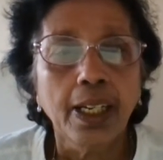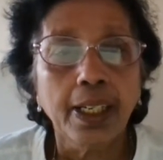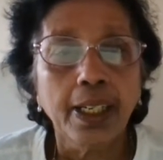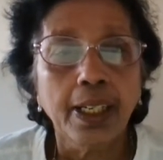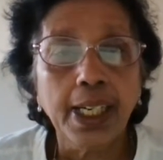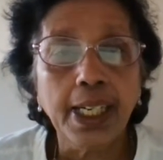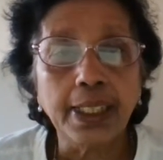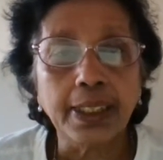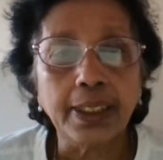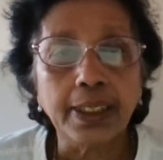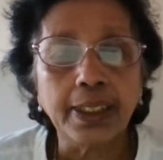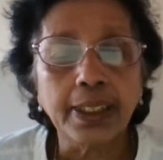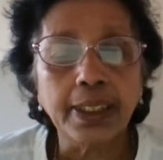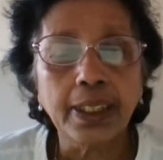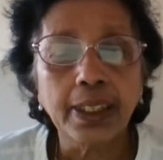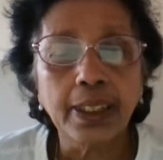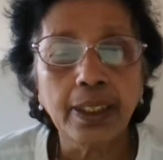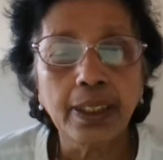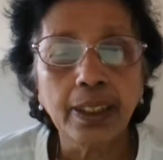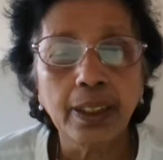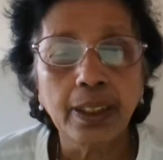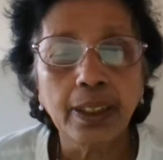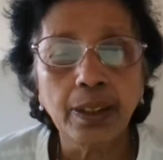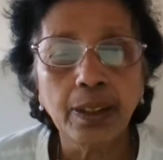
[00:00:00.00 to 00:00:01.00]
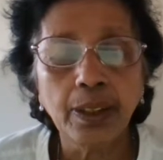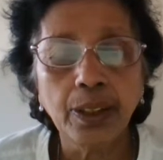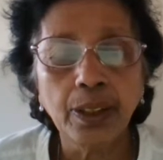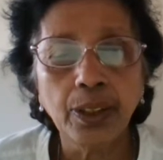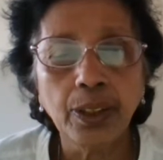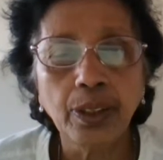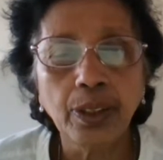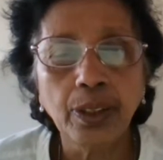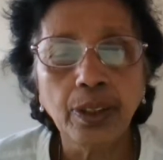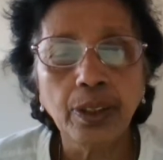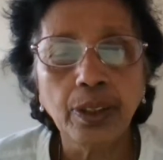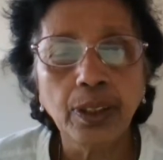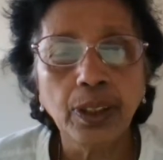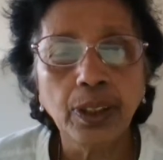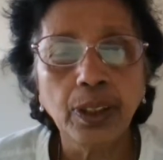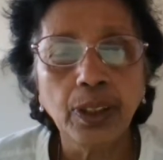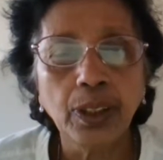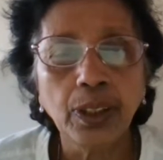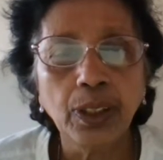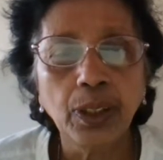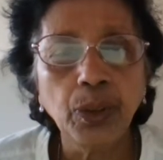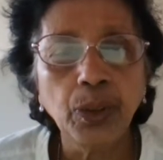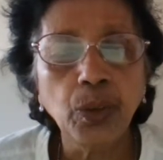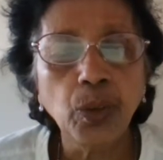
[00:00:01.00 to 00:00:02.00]
rent.
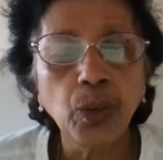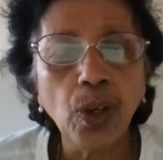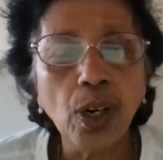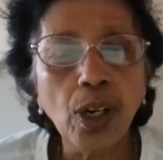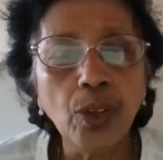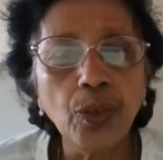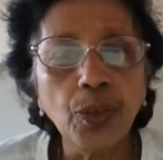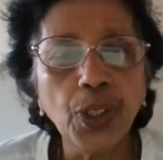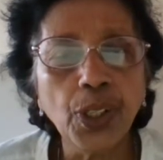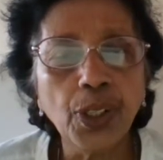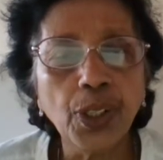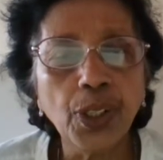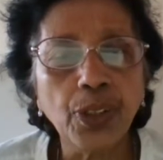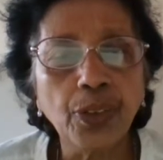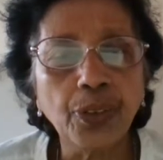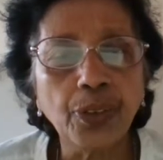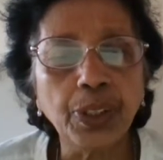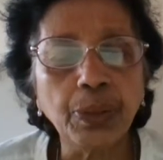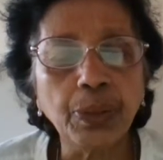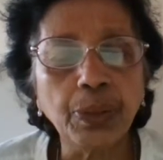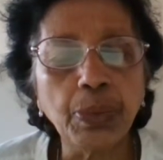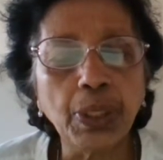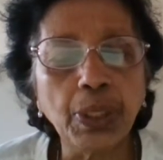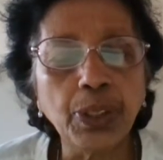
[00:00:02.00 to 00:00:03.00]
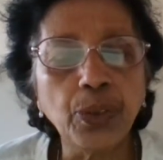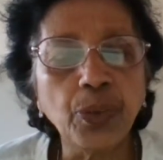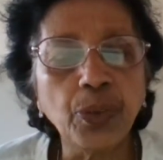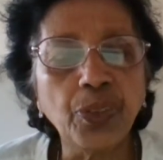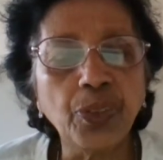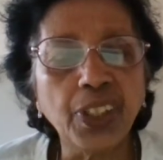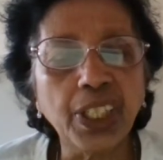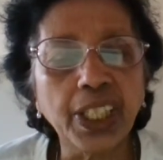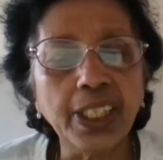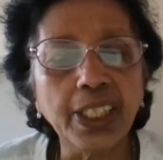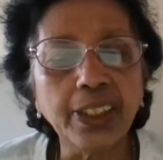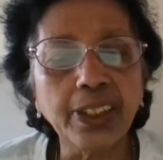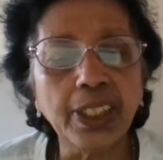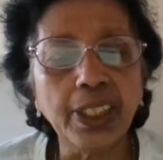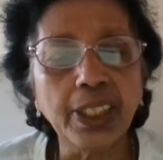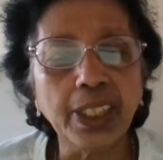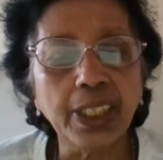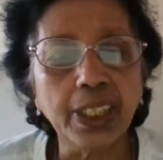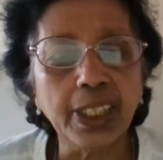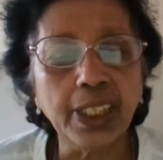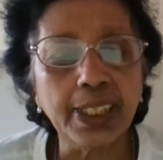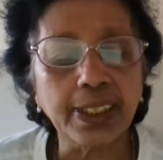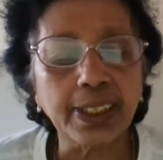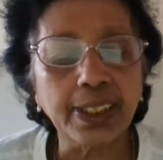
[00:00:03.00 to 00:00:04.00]
You are aware of it, but you forget to
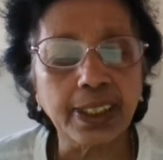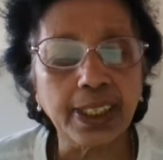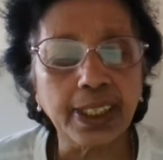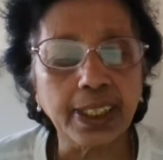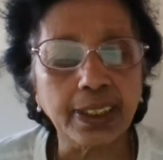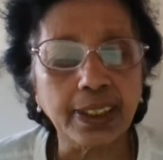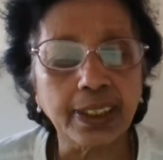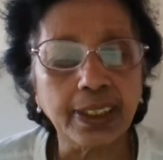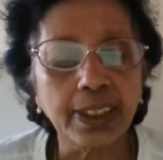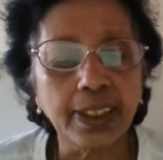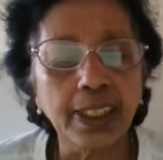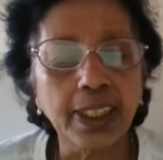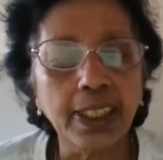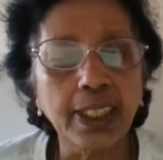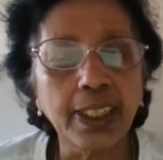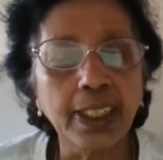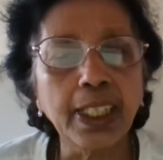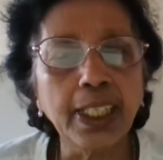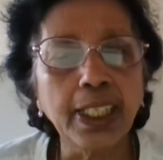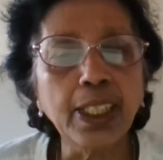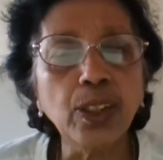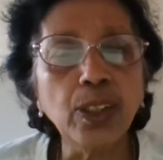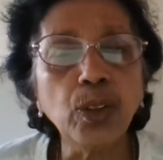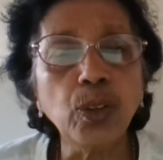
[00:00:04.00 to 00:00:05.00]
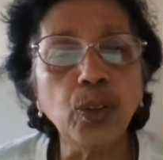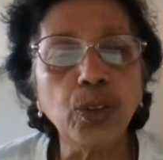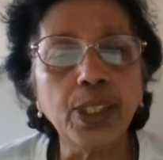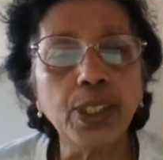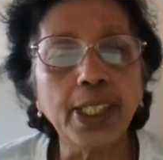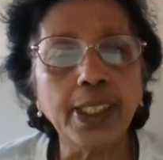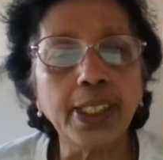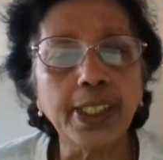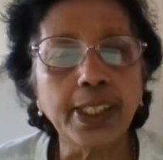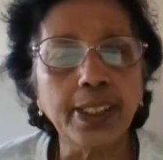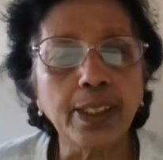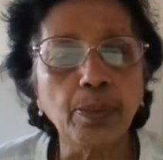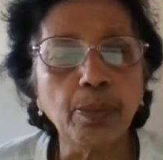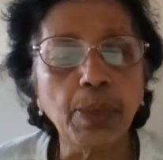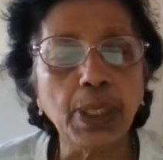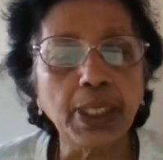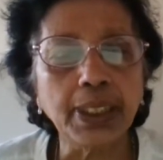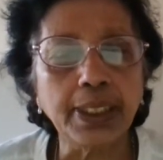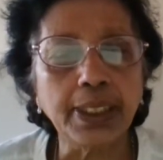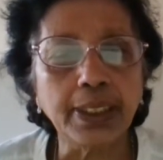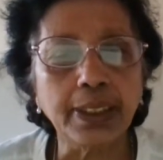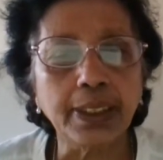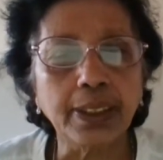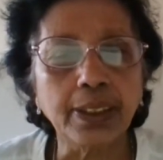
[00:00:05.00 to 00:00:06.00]
include that in the
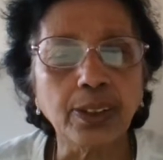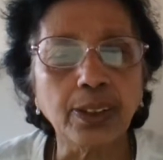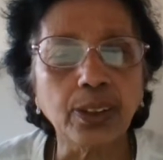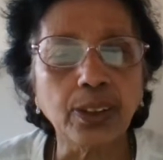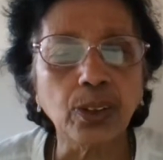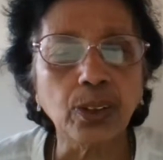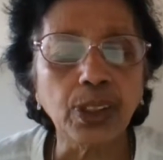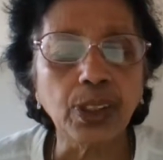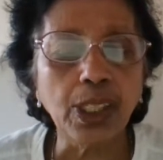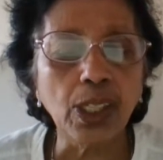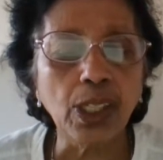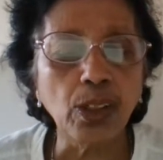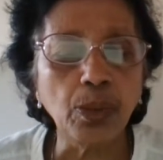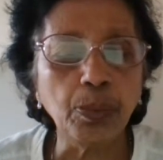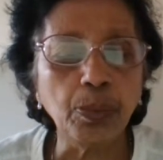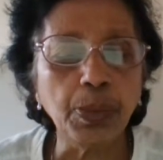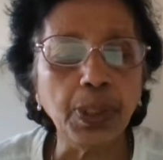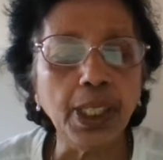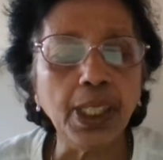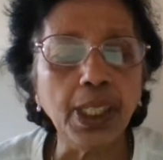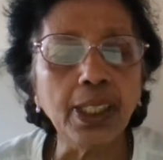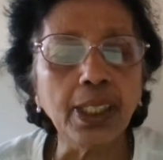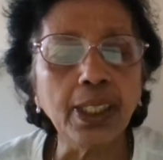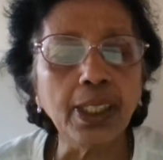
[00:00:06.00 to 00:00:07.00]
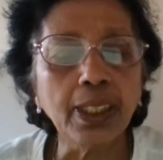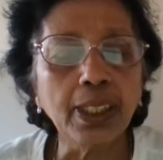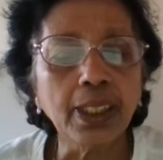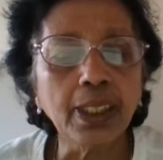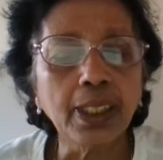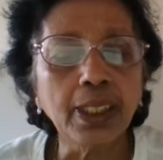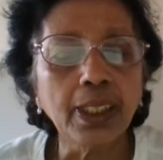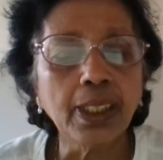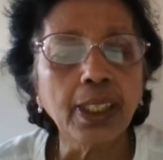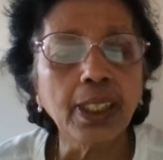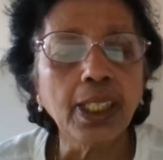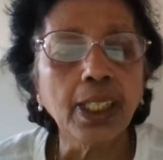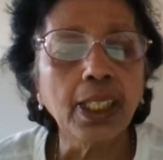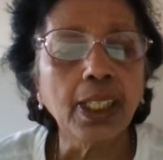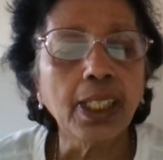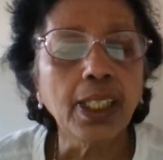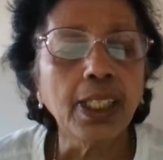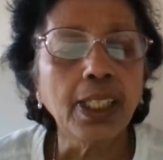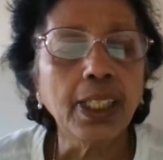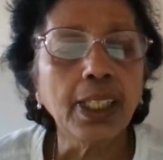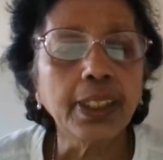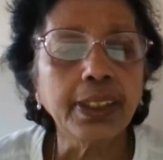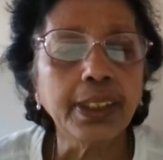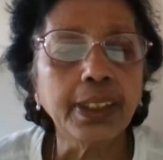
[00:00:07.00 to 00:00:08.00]
budget. So definitely
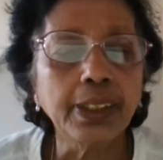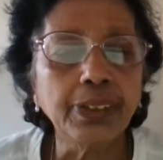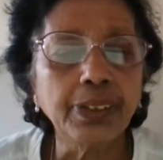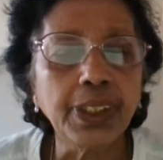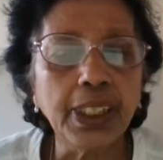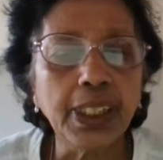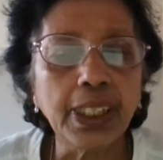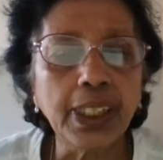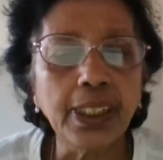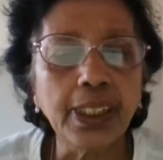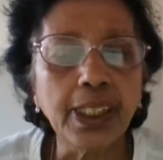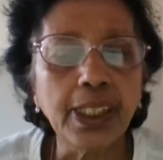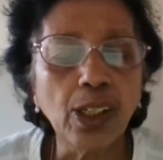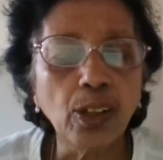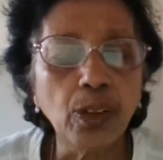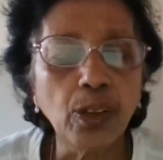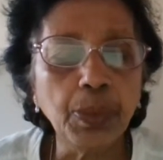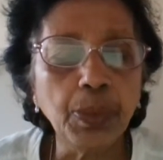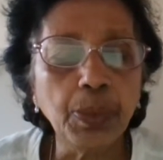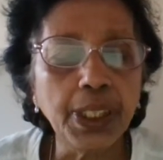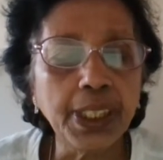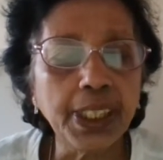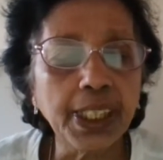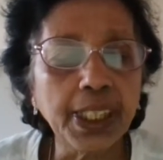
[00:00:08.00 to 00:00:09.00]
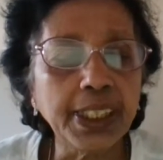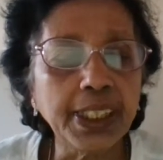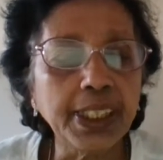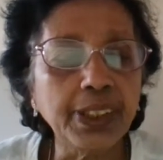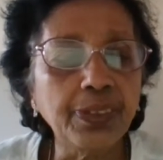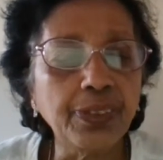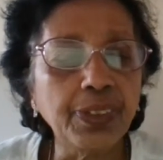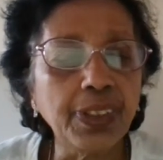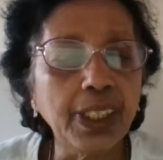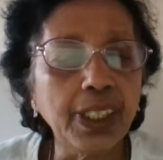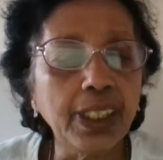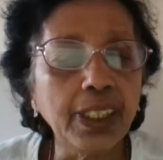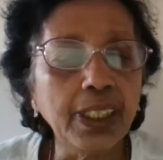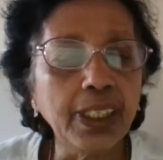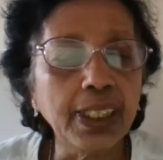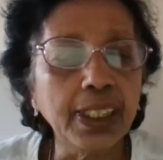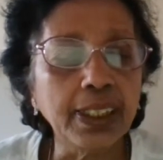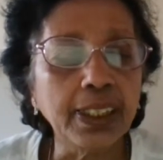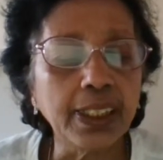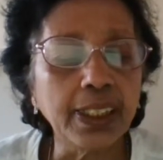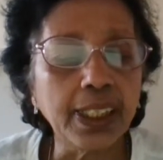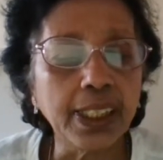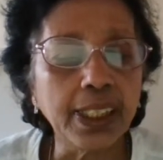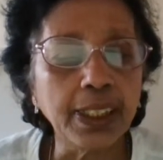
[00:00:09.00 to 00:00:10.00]
there will be a negative figure
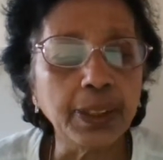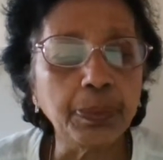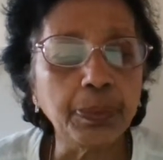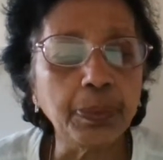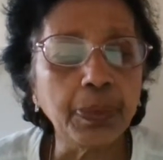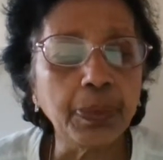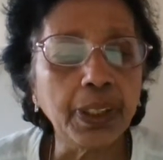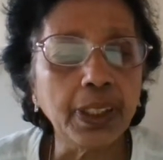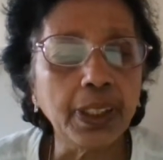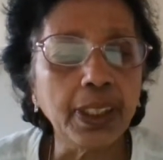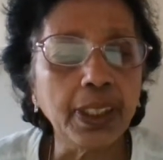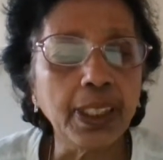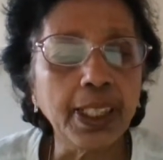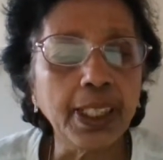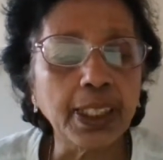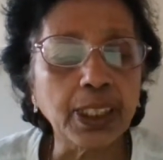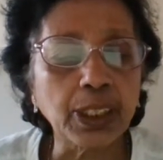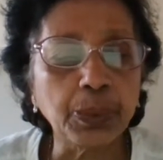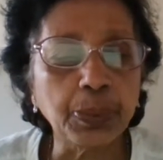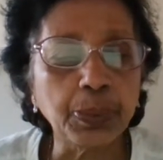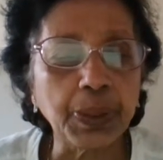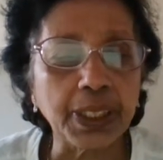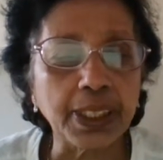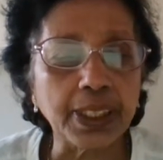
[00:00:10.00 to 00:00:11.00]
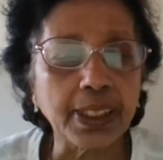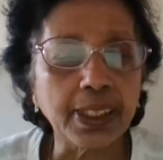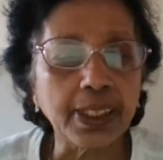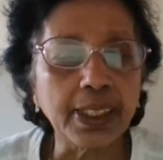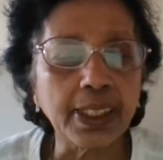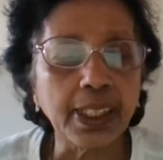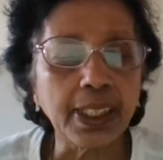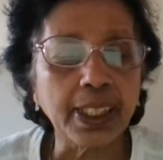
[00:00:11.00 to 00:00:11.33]
in the rent expense,